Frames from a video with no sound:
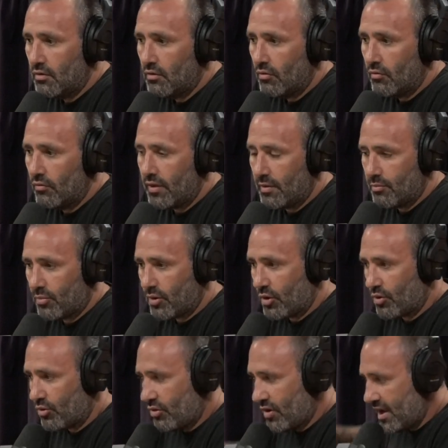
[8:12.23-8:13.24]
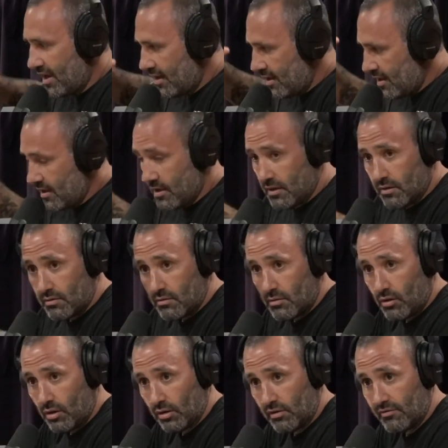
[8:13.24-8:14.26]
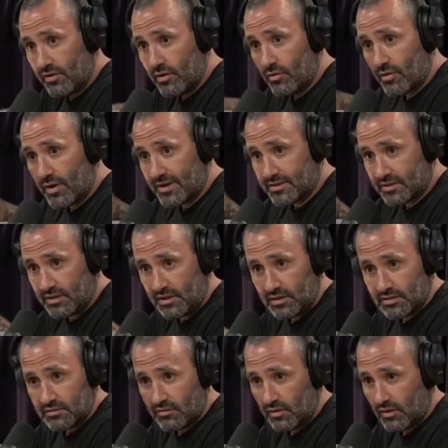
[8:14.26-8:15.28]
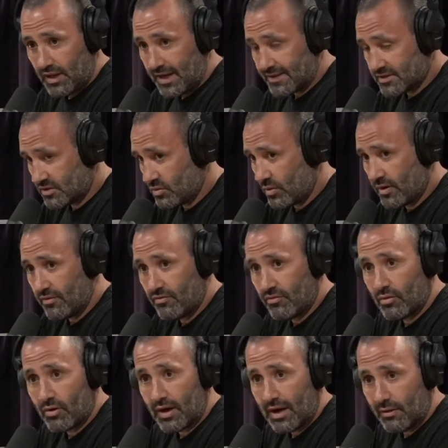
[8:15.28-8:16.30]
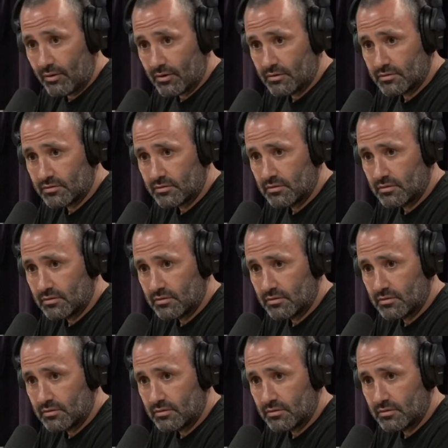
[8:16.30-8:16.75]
they parade in all of the arrestees of the last 24 hours,